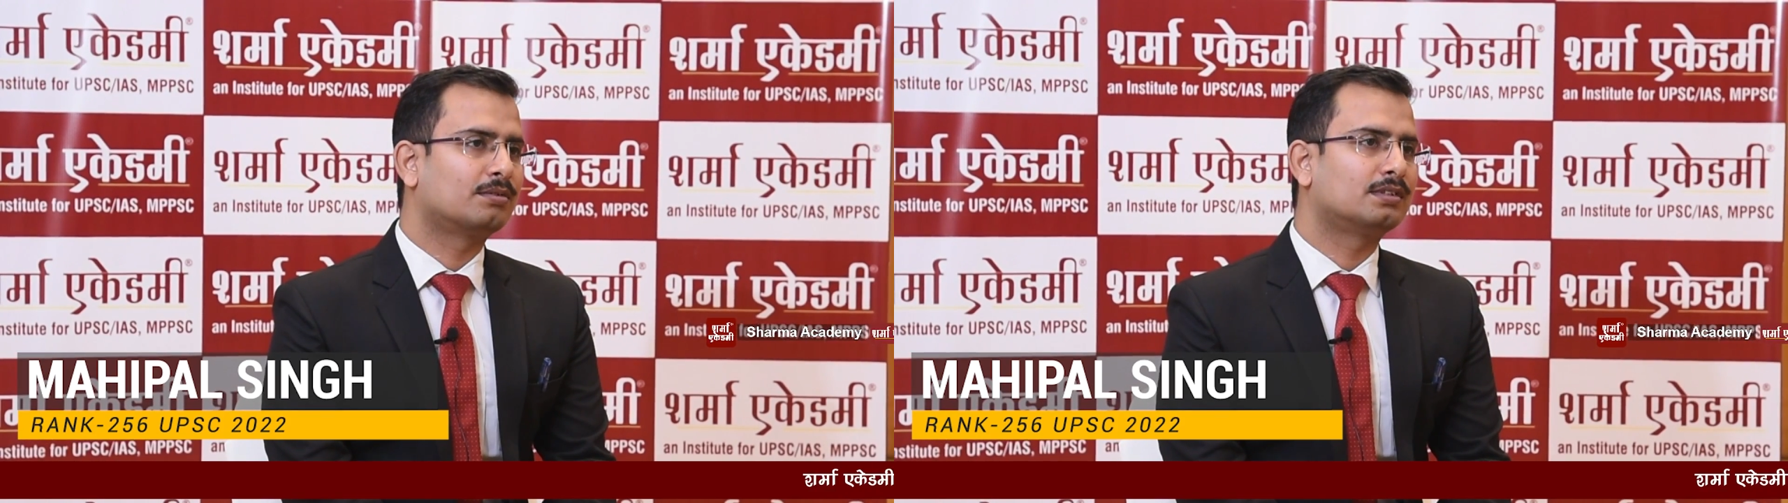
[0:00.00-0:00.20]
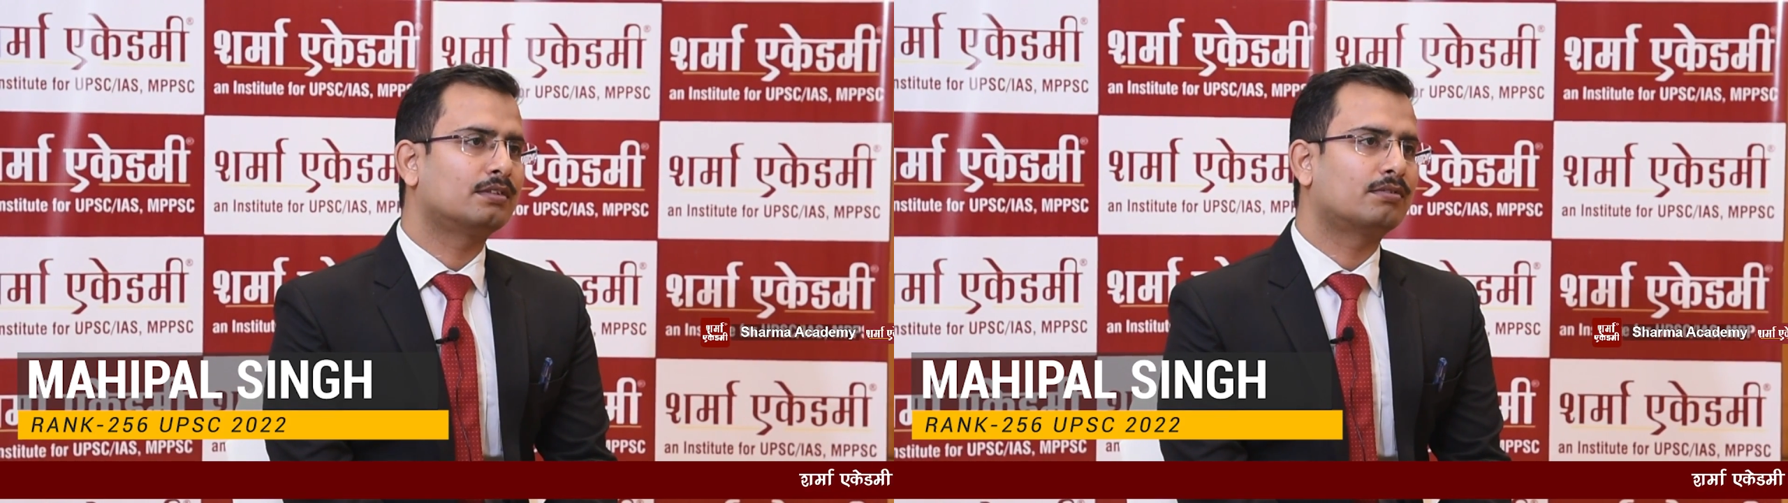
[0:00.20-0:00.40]

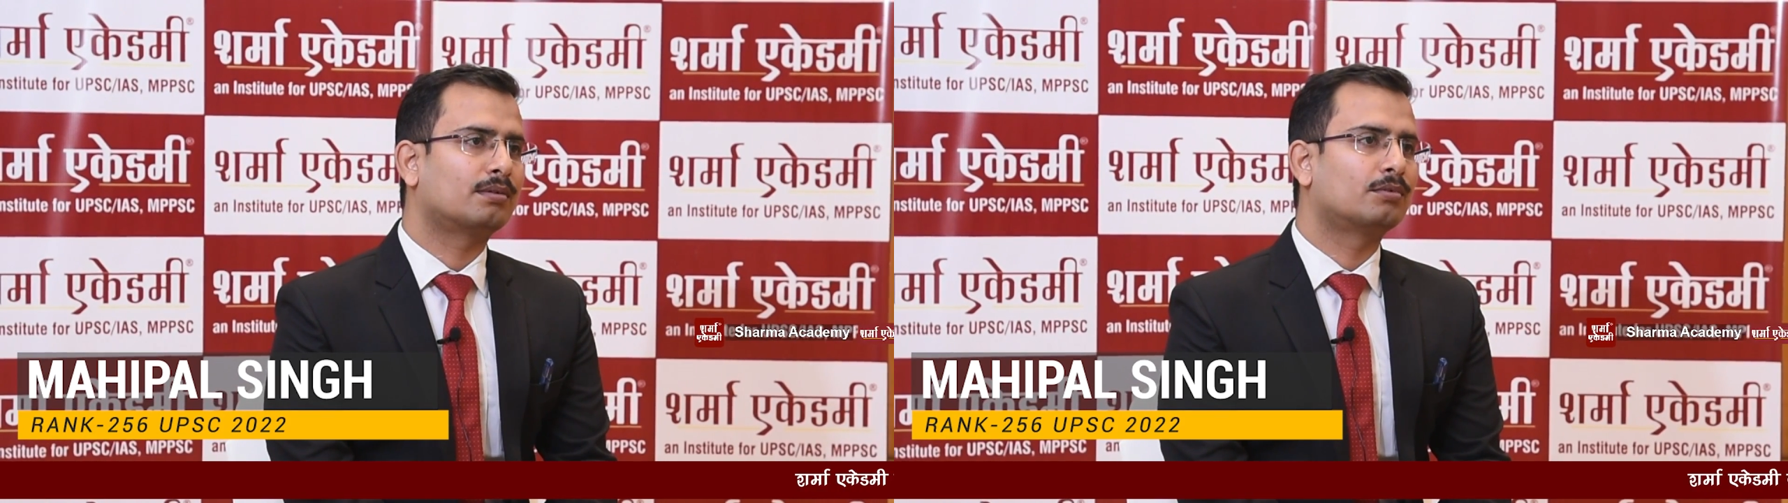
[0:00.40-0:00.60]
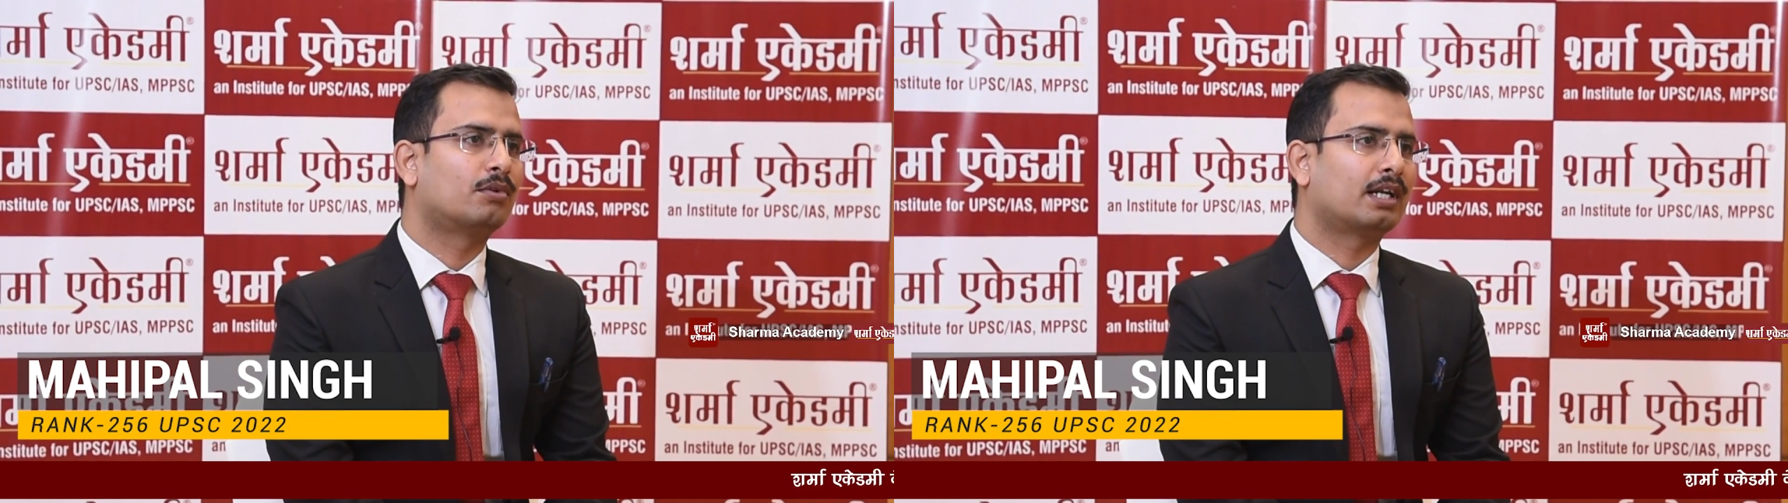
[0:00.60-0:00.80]
Gurjar
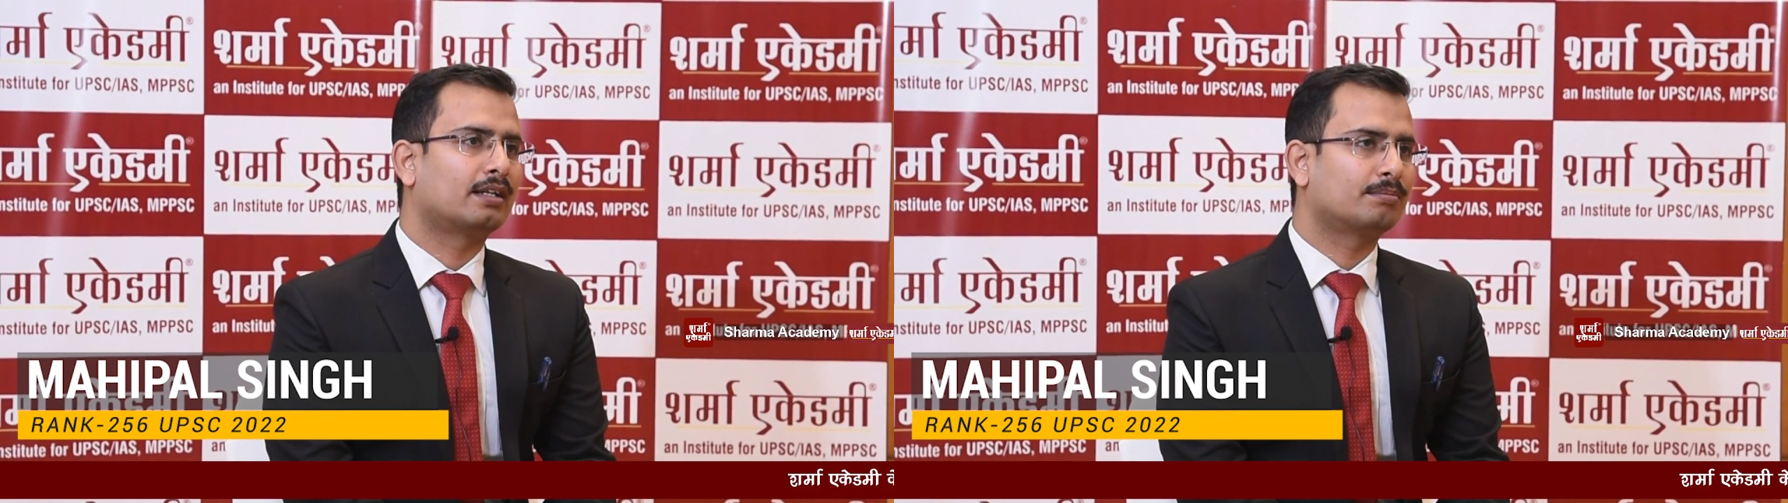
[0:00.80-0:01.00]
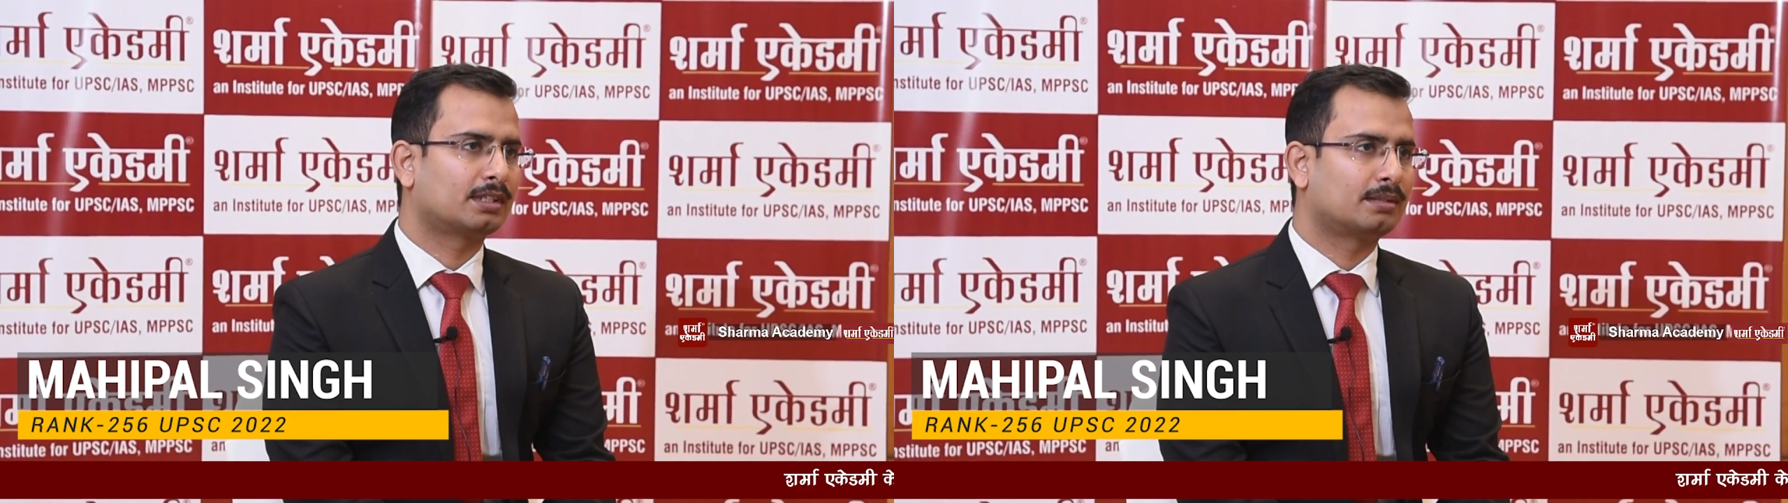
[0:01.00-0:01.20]
from
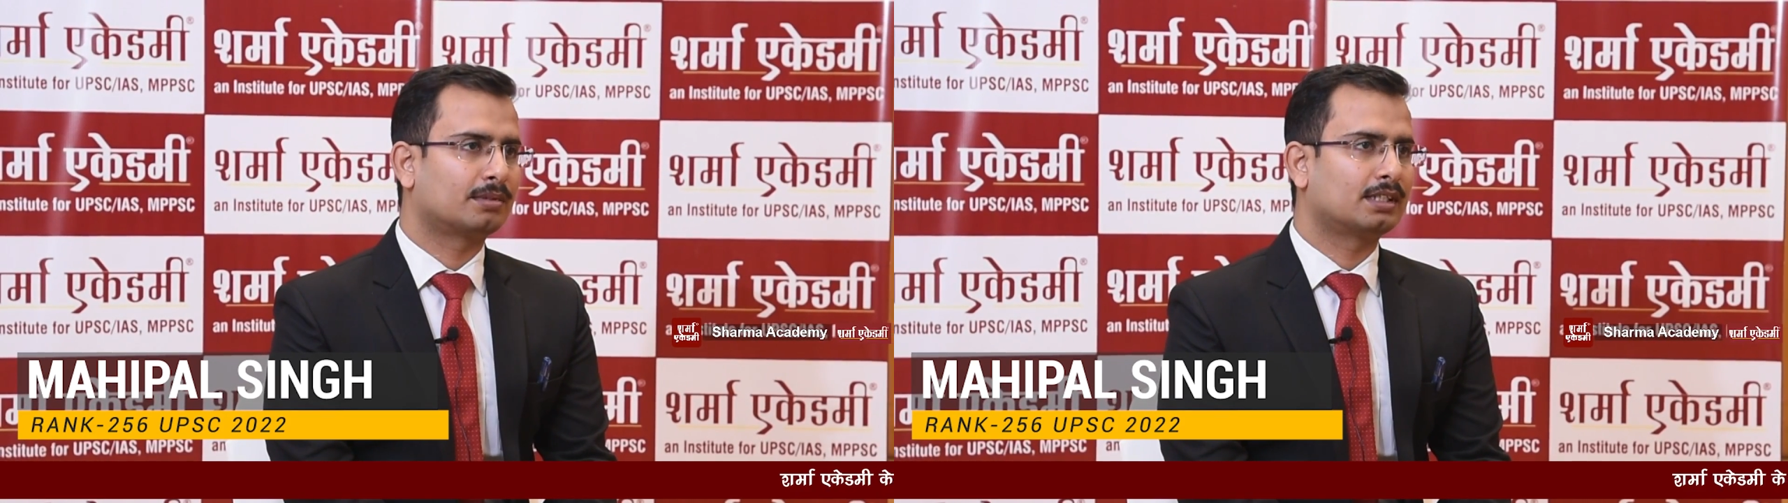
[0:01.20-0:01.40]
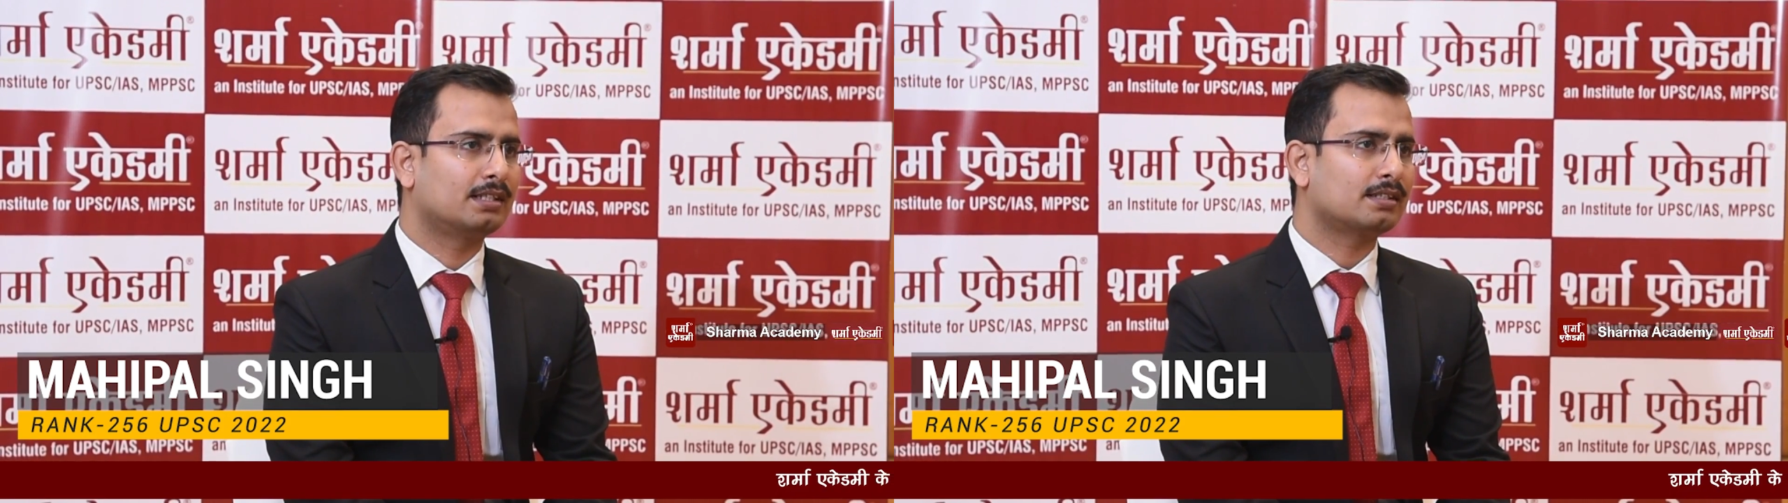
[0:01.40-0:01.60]
Gwalior, Madhya
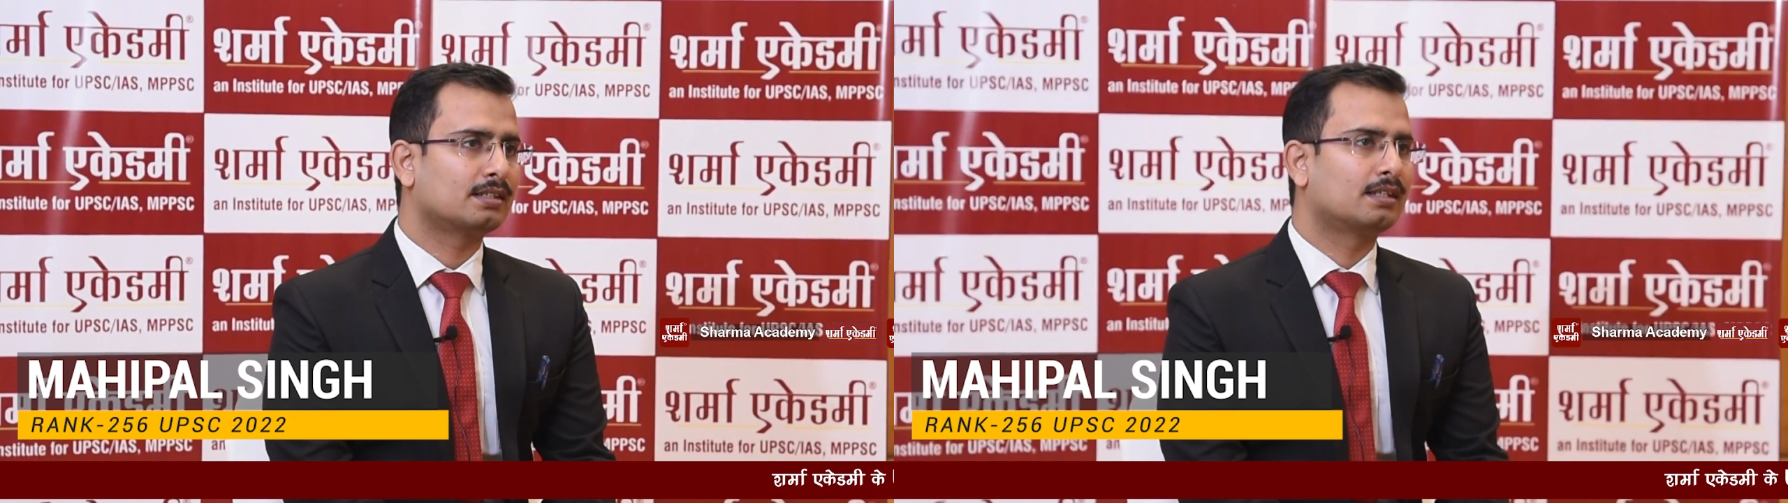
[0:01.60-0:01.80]
Pradesh.